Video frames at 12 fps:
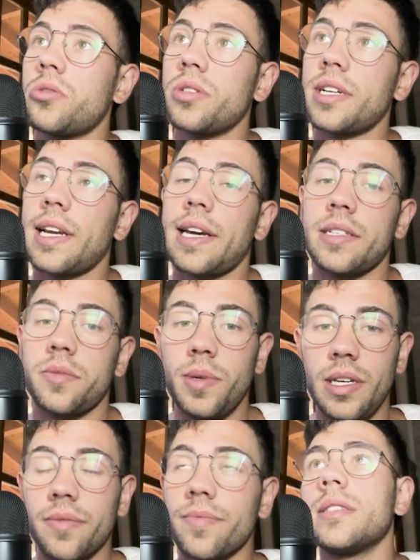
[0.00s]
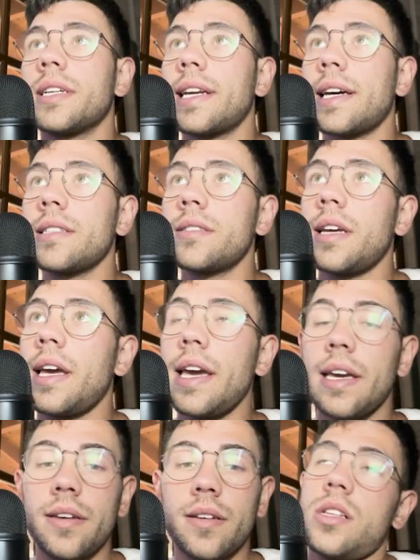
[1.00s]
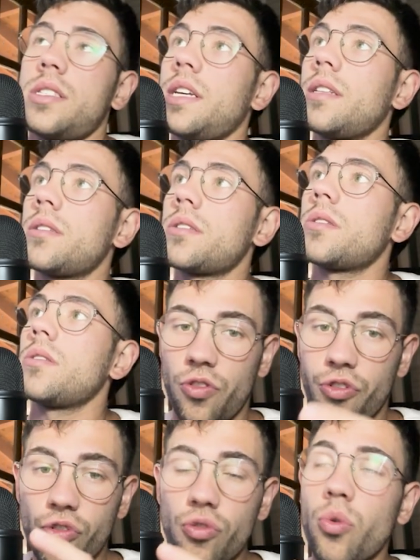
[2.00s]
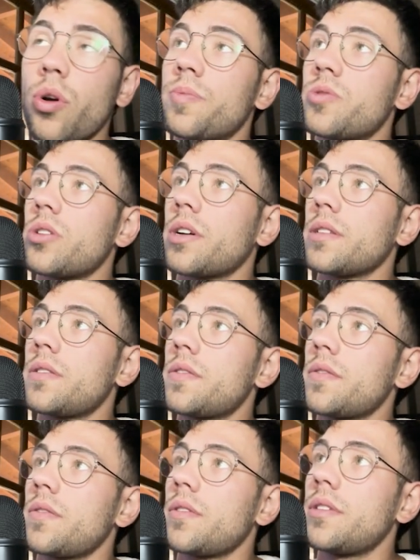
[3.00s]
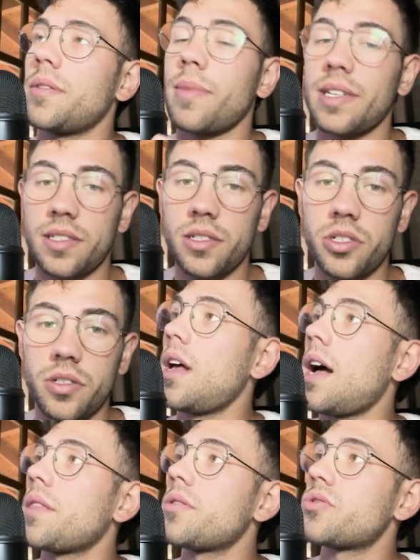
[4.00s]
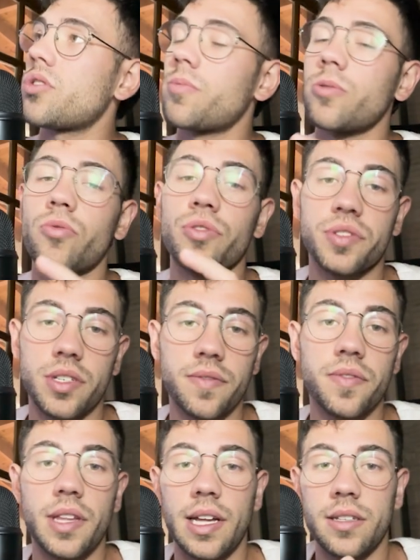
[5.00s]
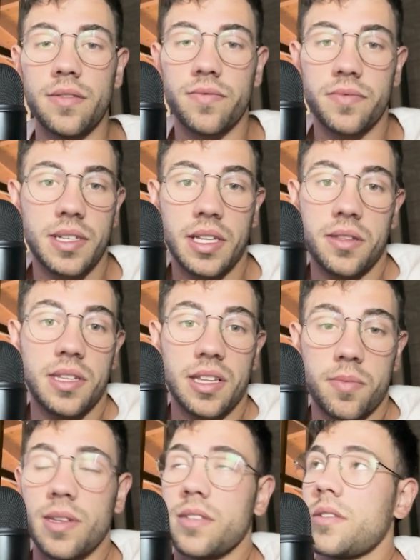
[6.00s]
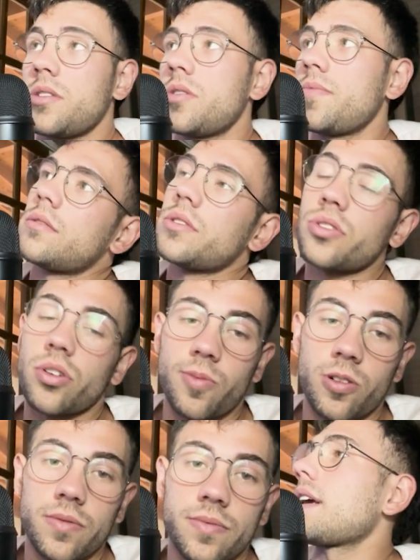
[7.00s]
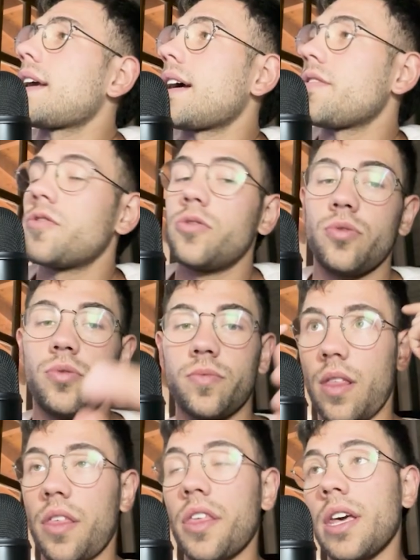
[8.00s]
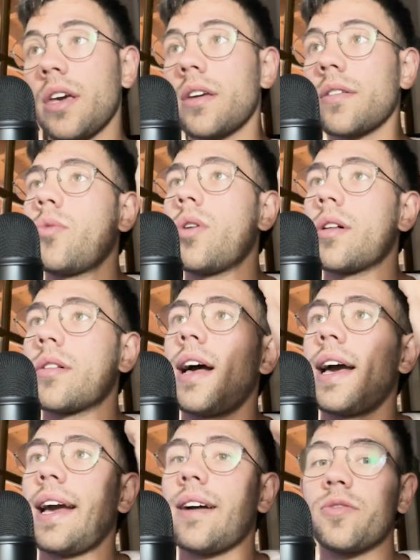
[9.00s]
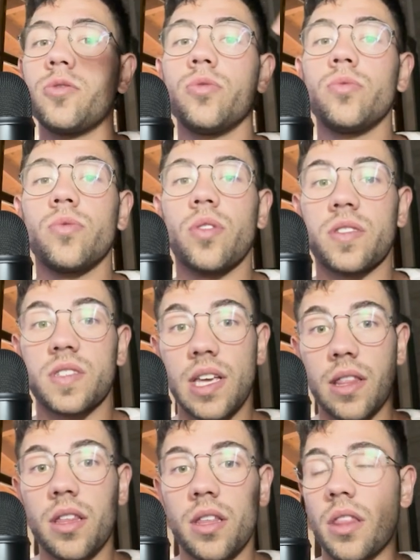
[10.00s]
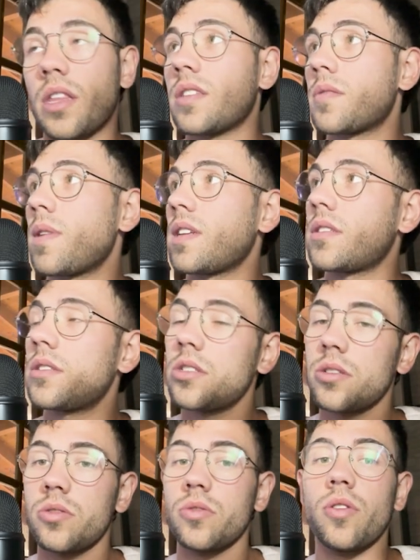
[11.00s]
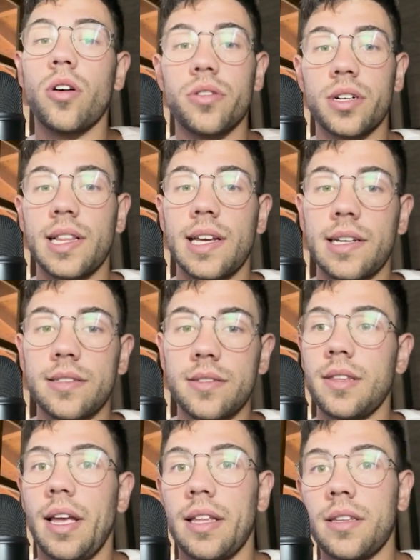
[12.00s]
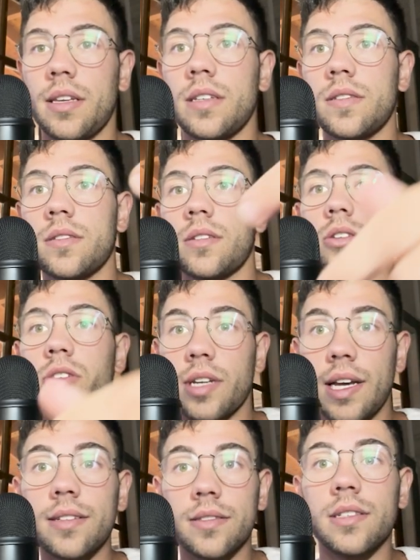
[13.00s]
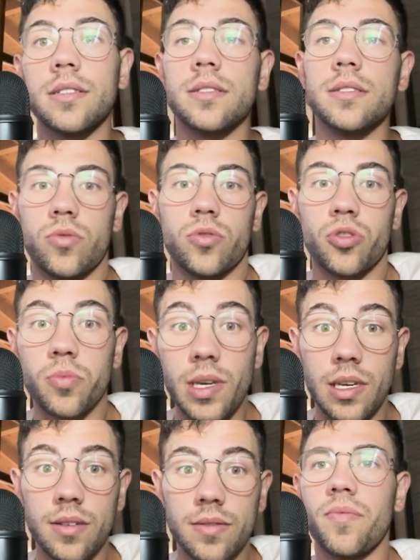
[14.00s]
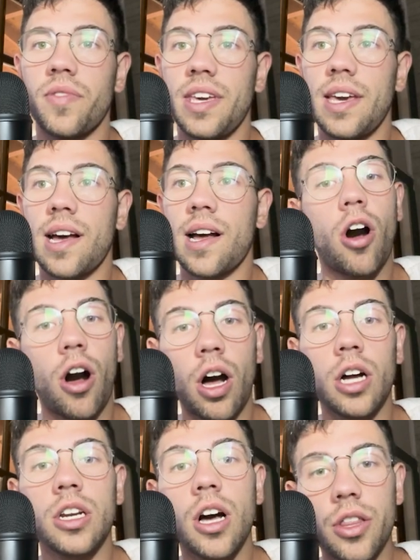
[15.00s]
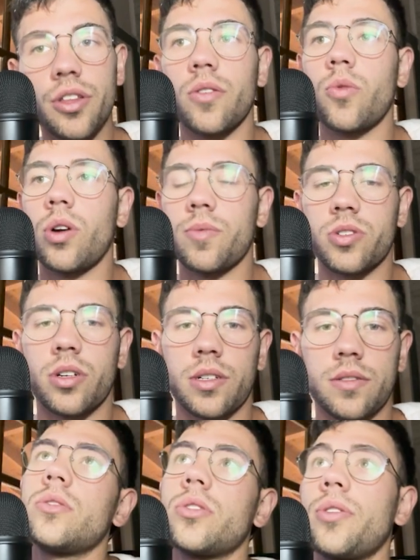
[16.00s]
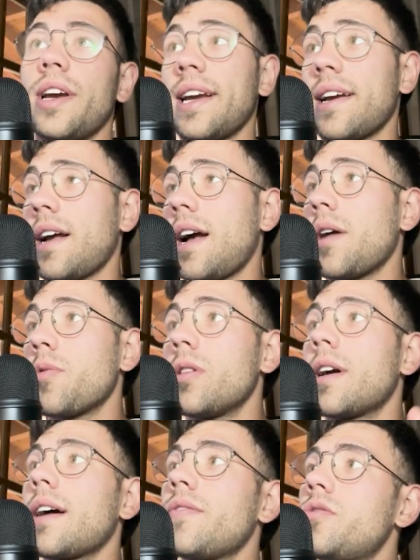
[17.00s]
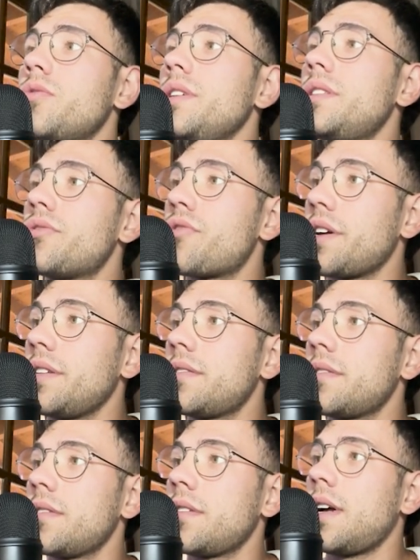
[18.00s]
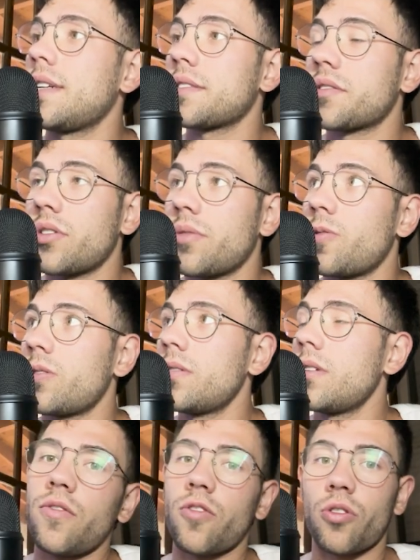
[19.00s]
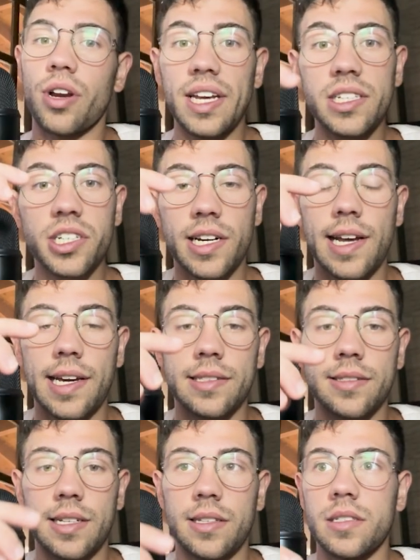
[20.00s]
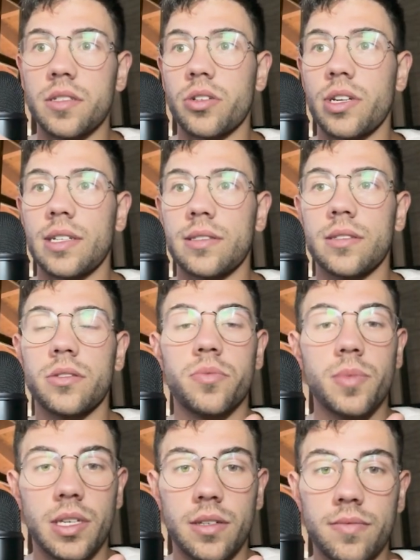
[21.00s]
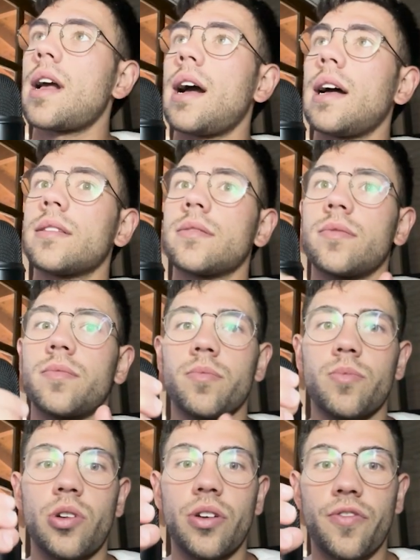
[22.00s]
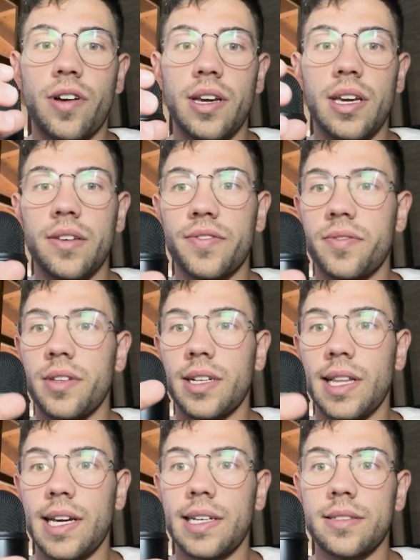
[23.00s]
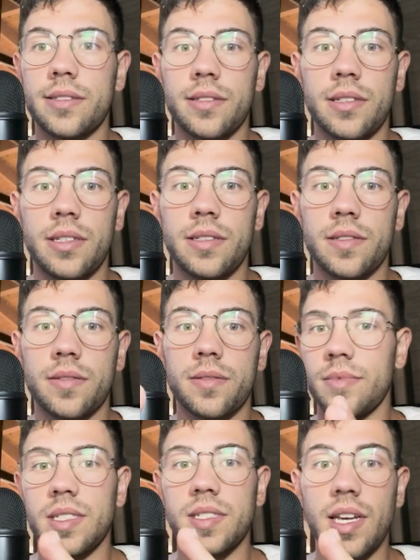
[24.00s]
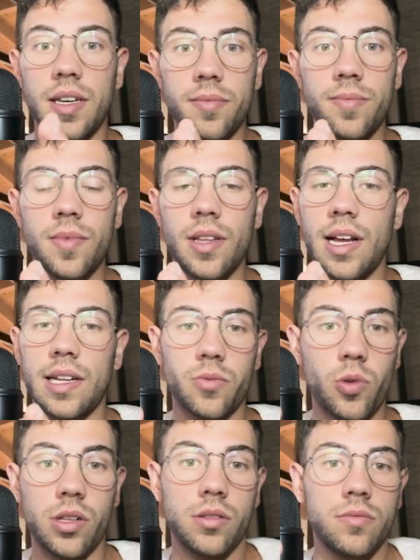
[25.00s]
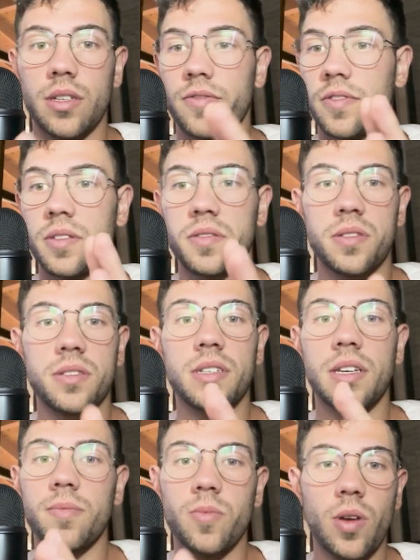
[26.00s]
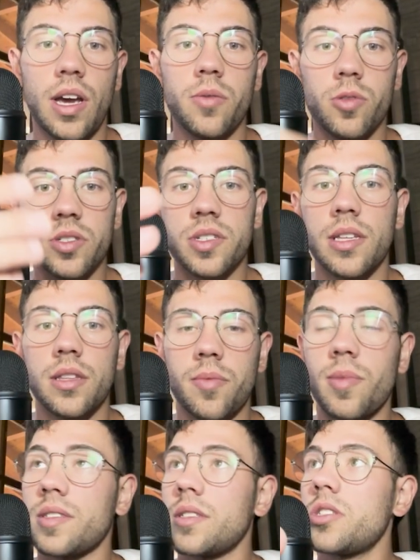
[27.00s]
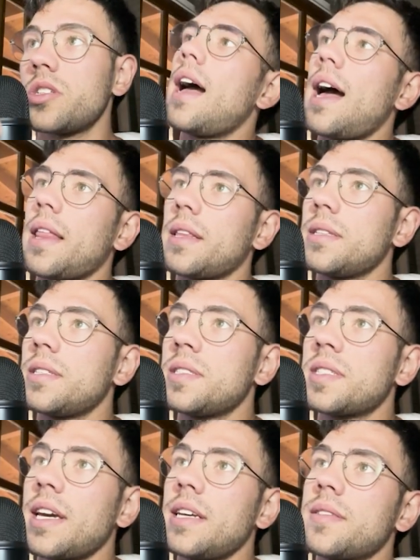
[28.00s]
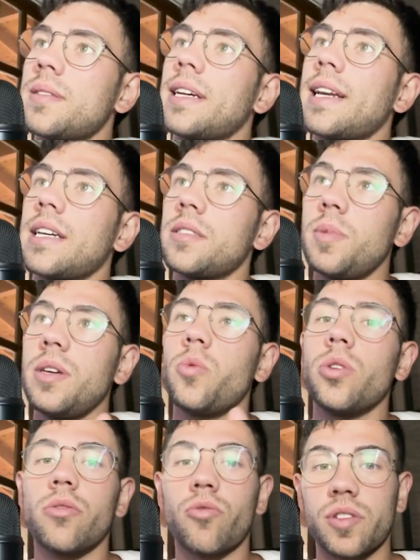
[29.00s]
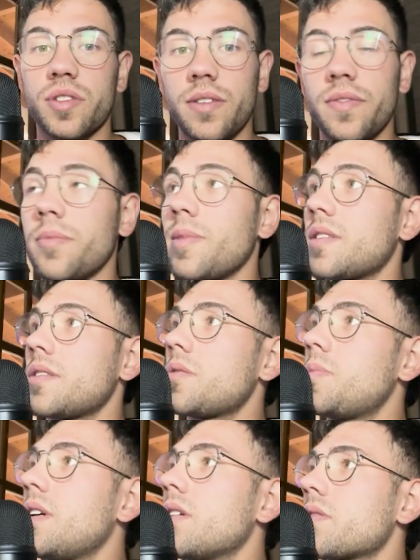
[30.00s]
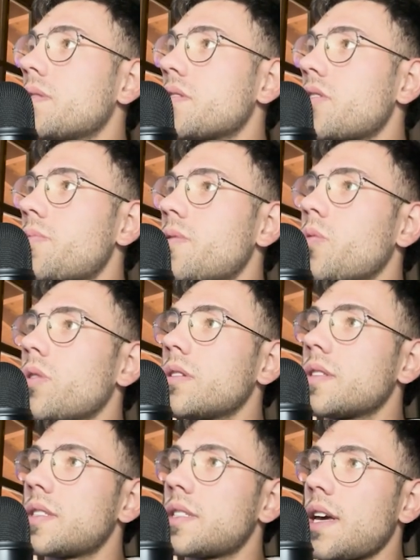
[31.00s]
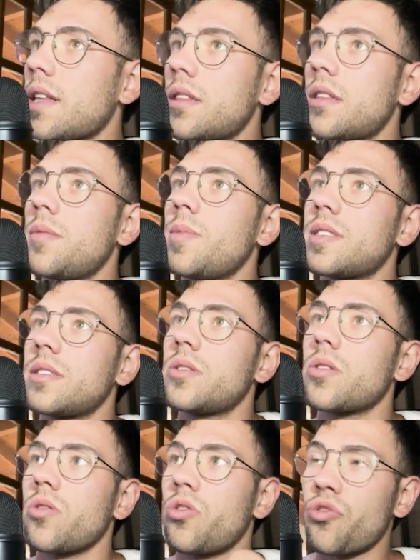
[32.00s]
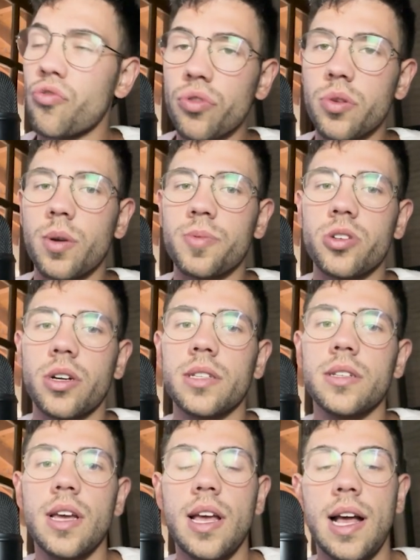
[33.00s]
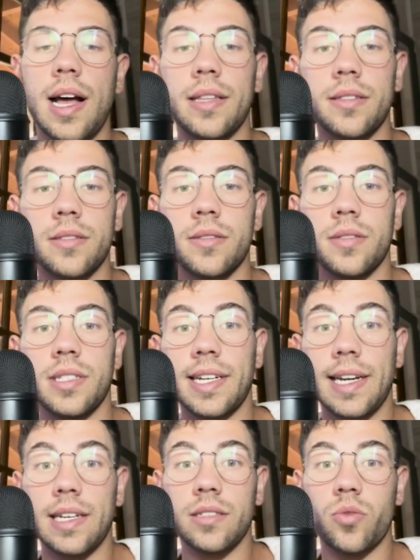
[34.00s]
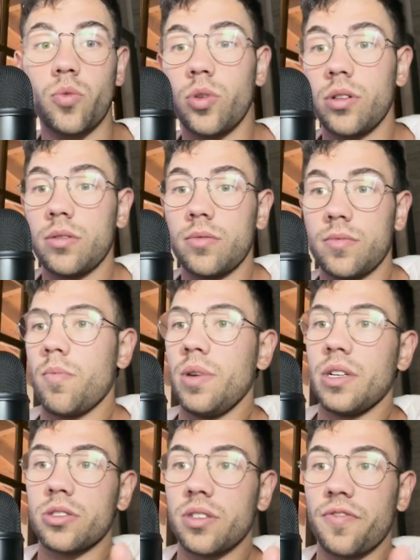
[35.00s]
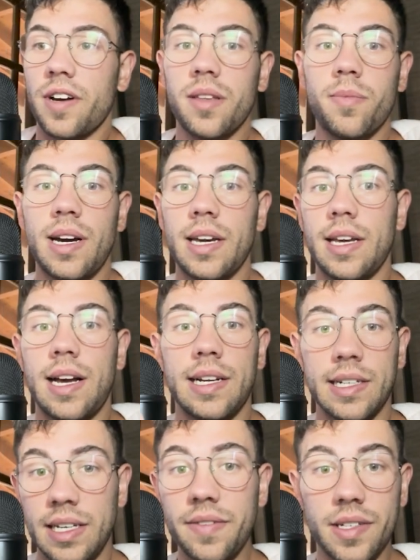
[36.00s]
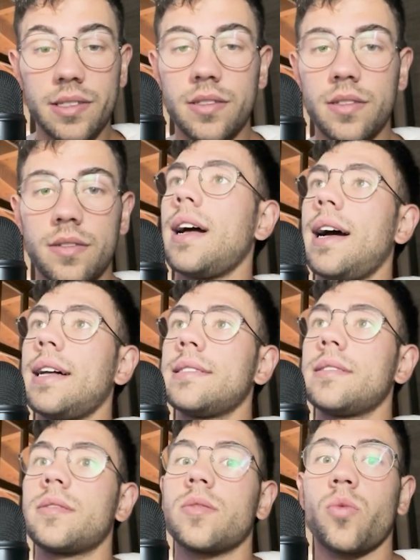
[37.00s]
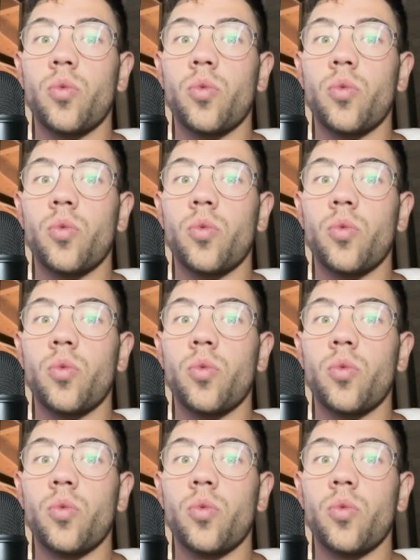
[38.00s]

to the client B. The client A sends through WebSockets the message, and the server receives that message. The server have to think, well, I have to send this message to other client that is connecting to me via another WebSocket. So I will have to iterate as a server for each client that is connected to me and verify if the client is the same. And well, if it's the same, I will send the message. And in this case, the client B will receive the message because the server will send the message through the WebSocket, and the client will be notified by an event and